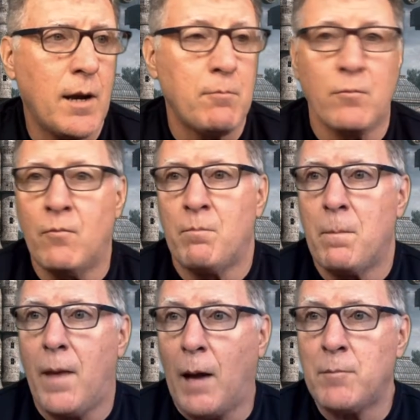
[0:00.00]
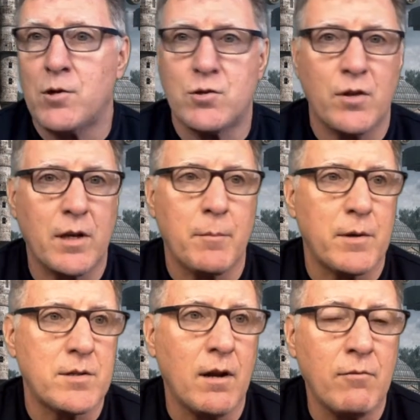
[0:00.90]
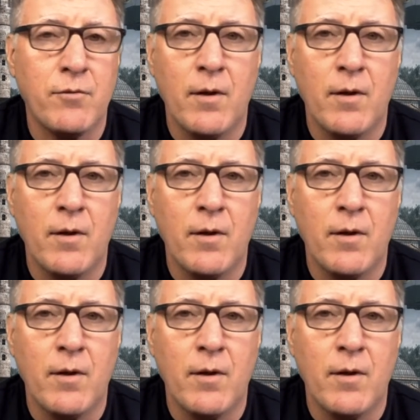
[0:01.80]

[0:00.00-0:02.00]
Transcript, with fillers: Um, I'm just thinking myself.